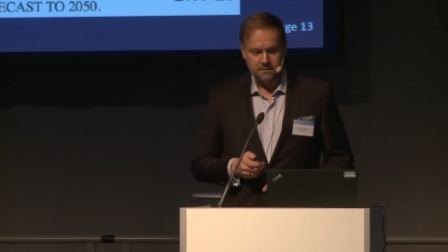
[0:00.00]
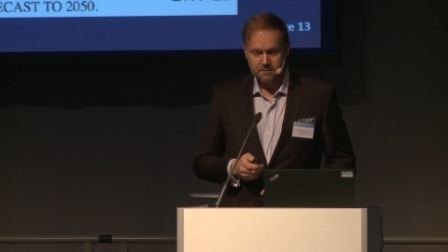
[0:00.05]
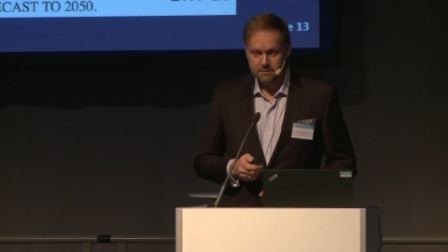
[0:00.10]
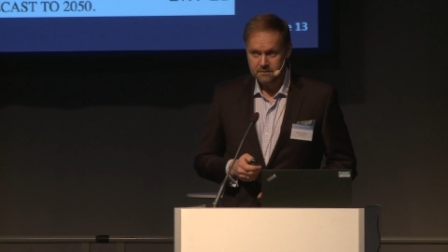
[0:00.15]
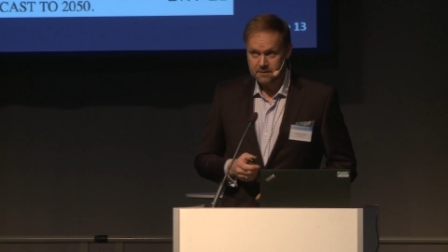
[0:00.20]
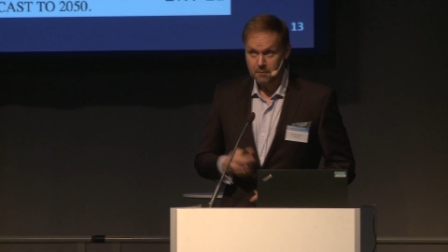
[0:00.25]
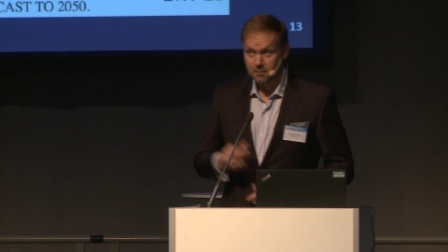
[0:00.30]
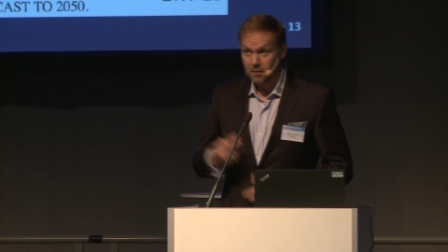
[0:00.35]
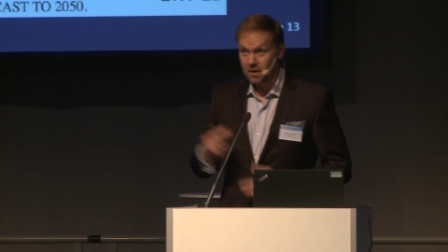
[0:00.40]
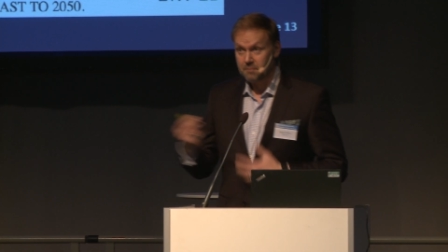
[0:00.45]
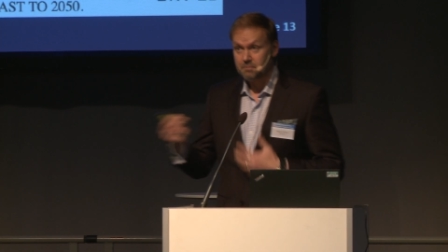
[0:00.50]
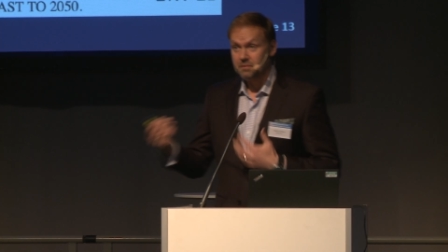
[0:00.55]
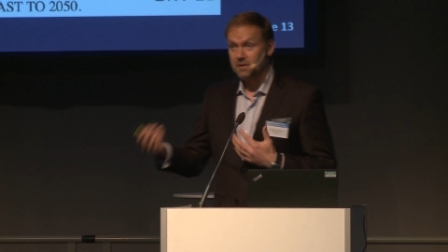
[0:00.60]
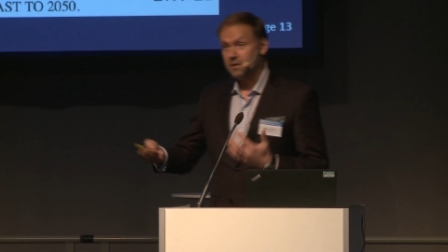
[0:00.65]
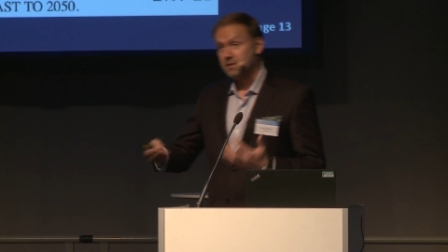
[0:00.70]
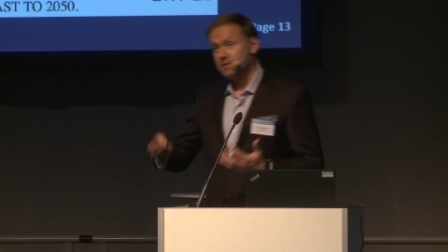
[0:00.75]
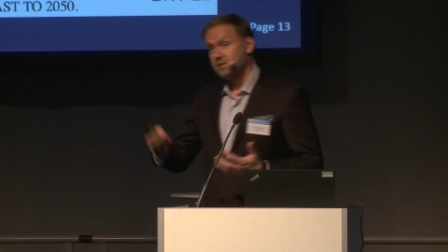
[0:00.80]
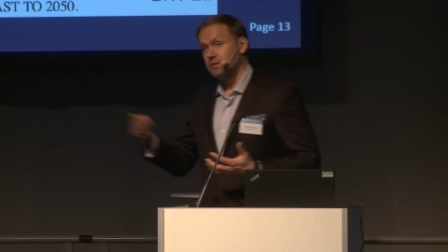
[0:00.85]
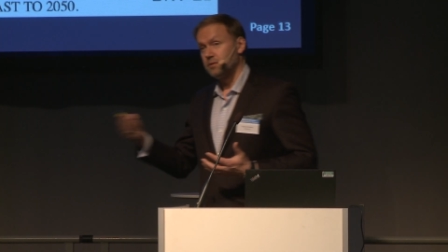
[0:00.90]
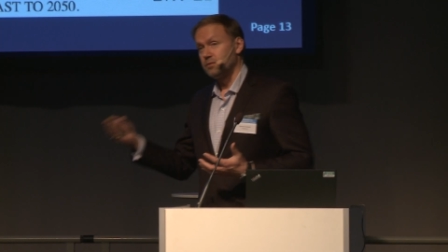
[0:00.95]
There might be
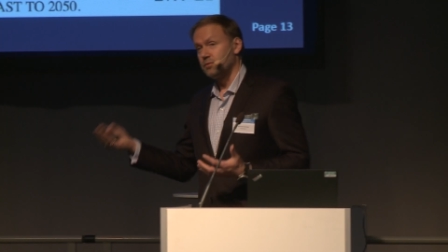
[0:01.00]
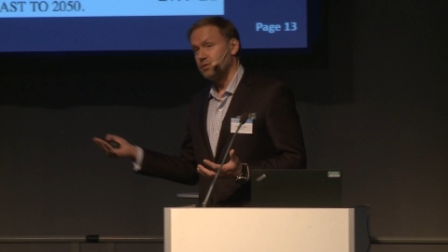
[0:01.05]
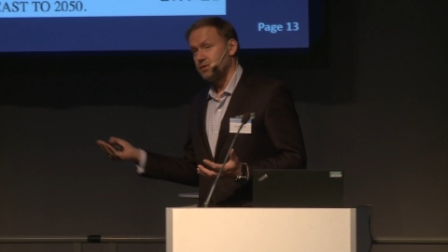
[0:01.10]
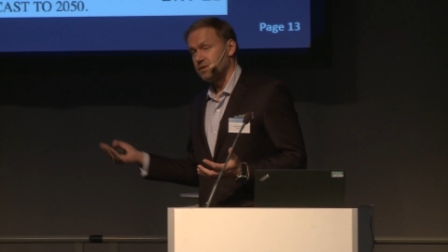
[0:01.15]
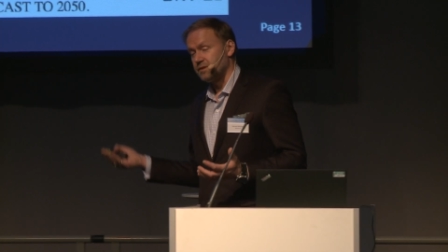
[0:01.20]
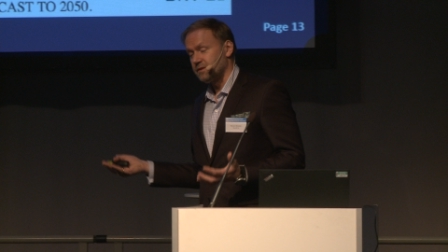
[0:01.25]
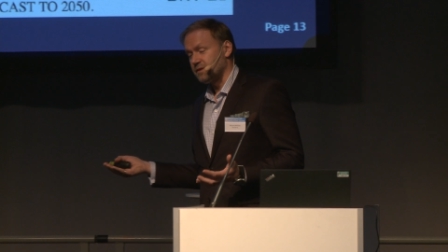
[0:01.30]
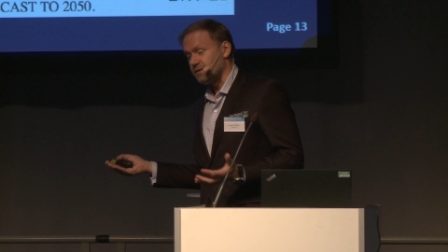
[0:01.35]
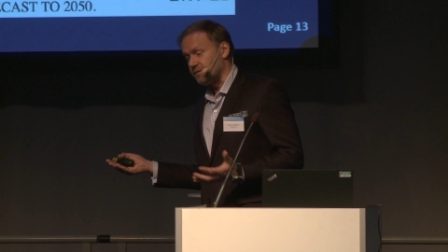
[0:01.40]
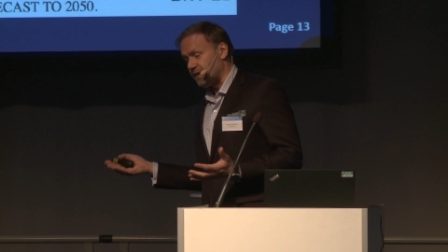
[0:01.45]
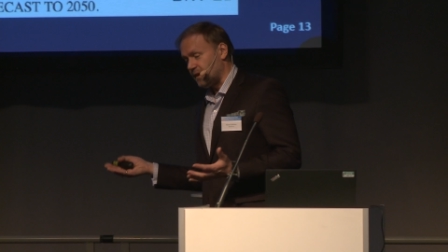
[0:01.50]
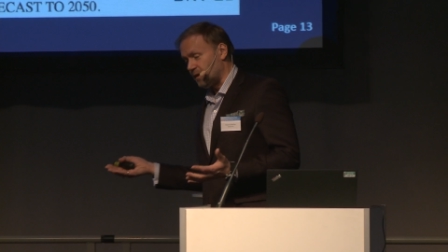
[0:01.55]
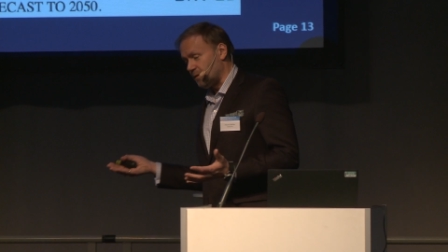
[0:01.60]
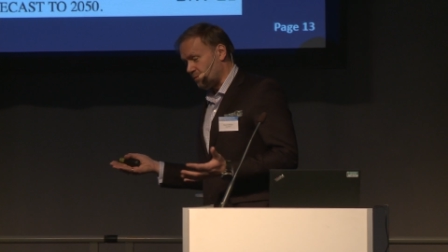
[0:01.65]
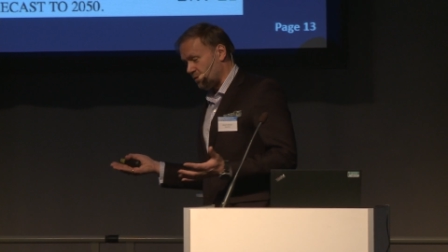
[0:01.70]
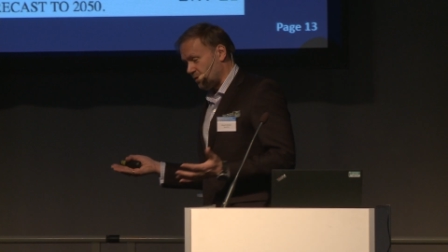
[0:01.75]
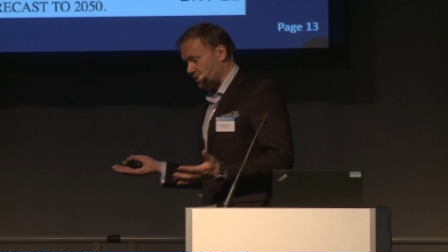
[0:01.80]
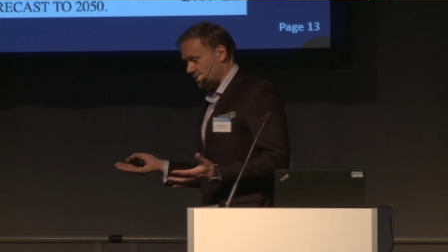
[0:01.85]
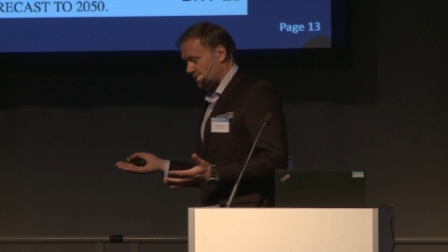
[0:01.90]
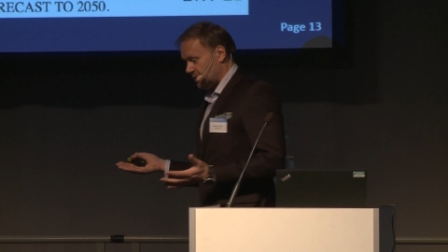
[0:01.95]
other solutions
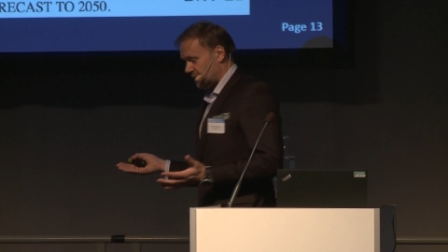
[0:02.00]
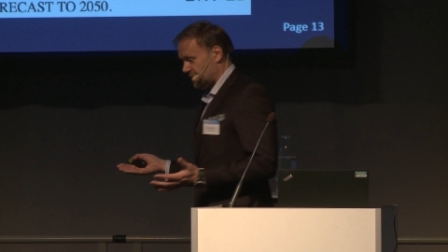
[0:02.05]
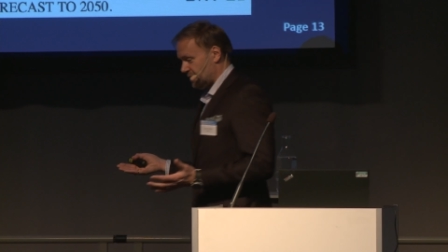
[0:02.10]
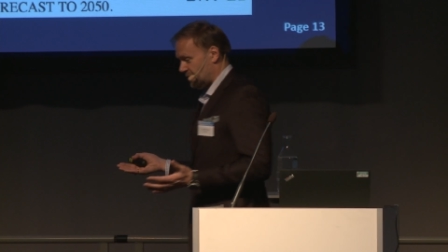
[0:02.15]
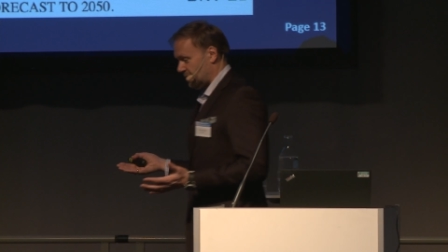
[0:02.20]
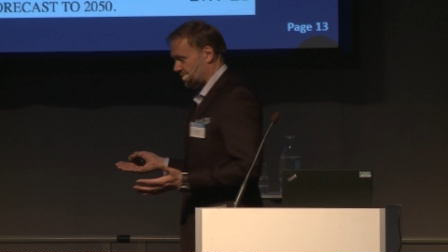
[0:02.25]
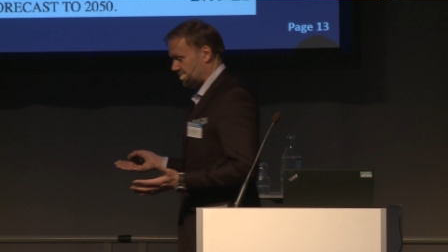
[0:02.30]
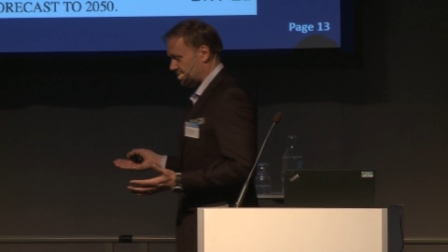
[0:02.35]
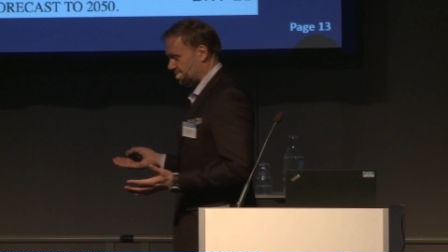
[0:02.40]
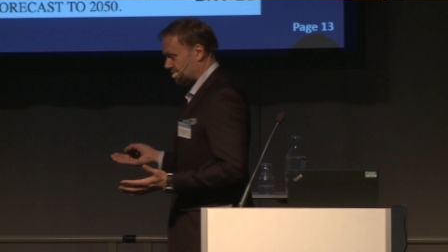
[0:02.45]
available uh,